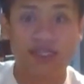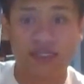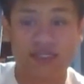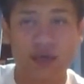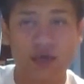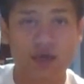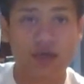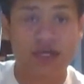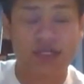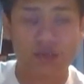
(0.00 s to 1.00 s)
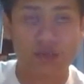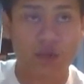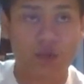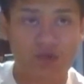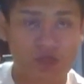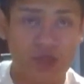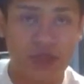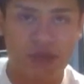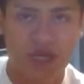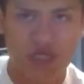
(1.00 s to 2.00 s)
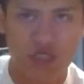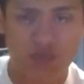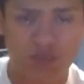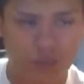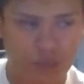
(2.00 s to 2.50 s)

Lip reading: six territory. That's more speculation.